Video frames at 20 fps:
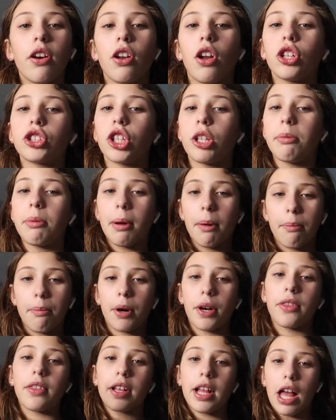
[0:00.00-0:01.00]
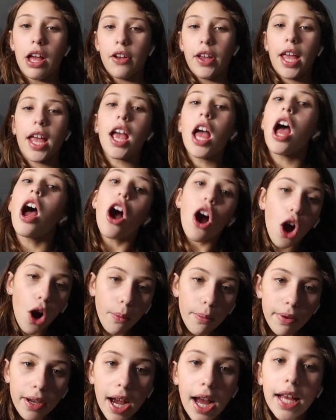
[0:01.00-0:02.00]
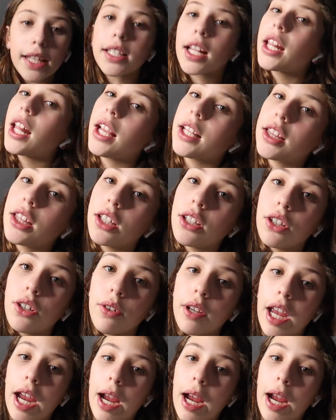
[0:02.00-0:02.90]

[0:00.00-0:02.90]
and also to become part of the cock gang. Hope you guys like the new